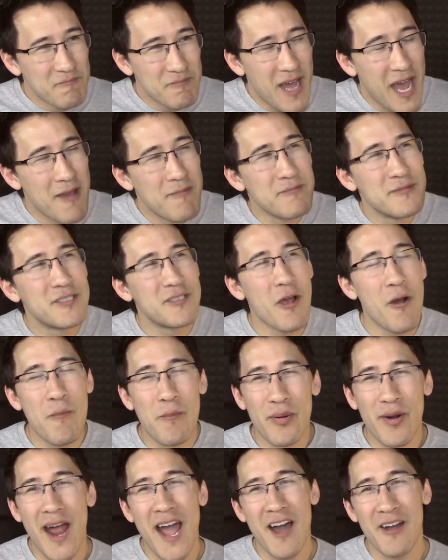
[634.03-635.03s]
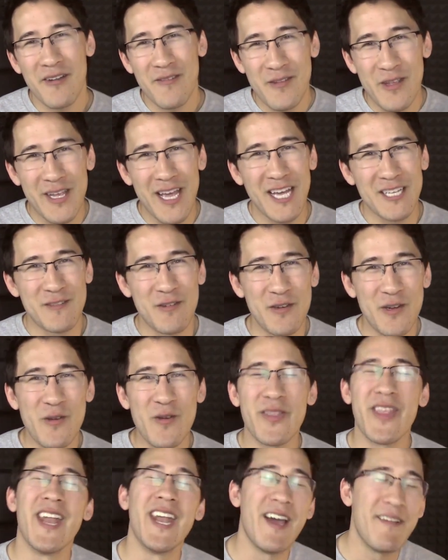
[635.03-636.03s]
I'm so proud of you guys for
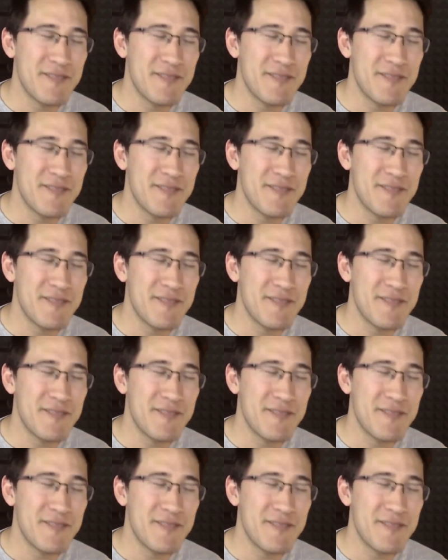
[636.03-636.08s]
doing that.